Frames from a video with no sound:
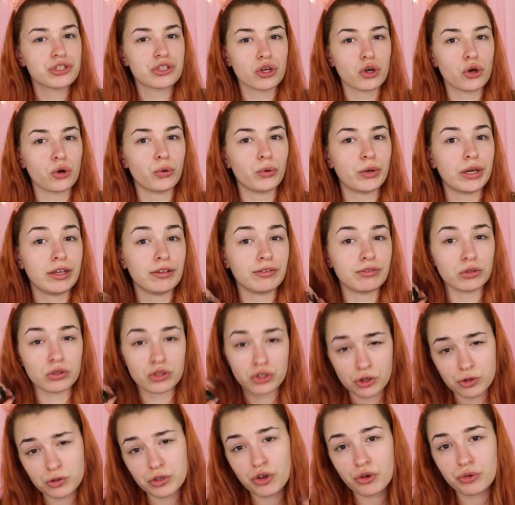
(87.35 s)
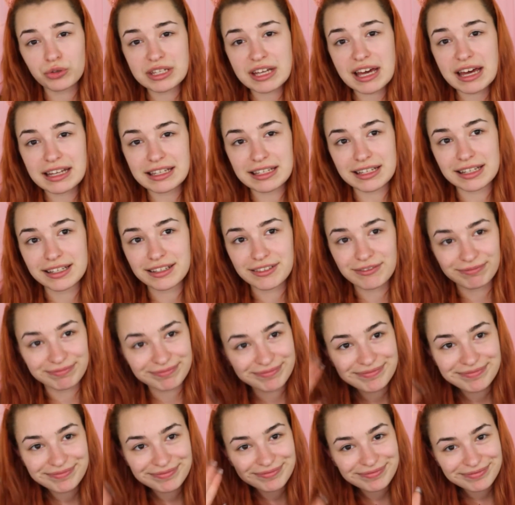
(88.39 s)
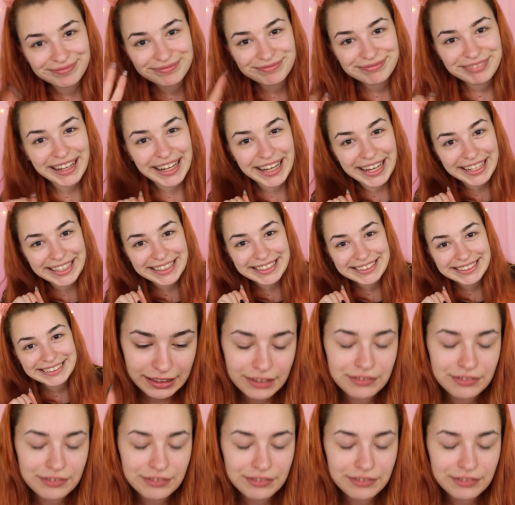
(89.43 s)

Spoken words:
So if you don't know that, then hi.